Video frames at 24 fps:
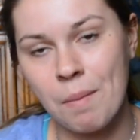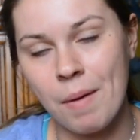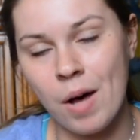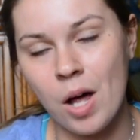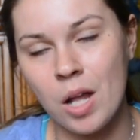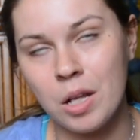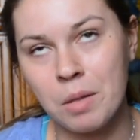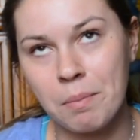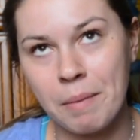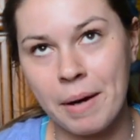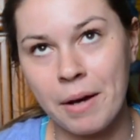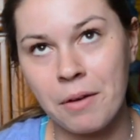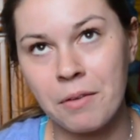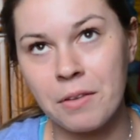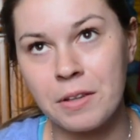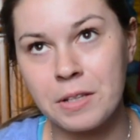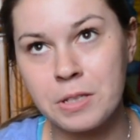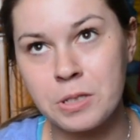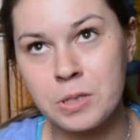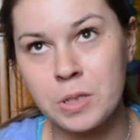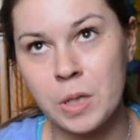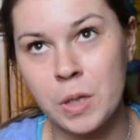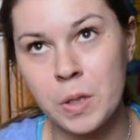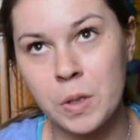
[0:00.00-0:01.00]
All about the
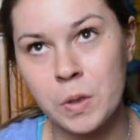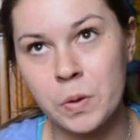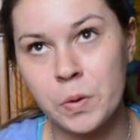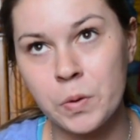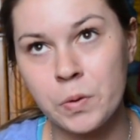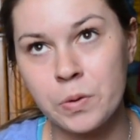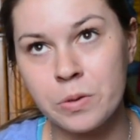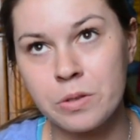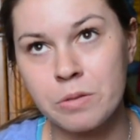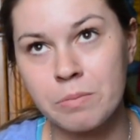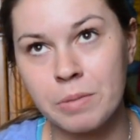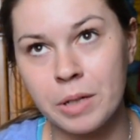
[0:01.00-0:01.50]
sales